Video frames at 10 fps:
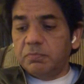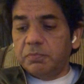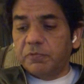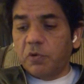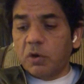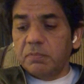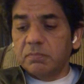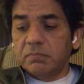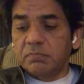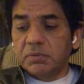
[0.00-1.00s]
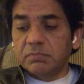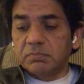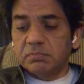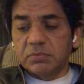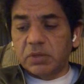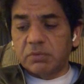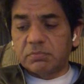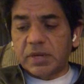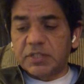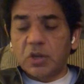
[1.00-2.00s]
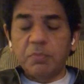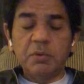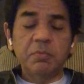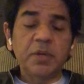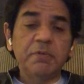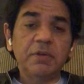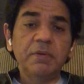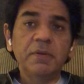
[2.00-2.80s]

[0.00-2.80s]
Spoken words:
perform at his optimum level.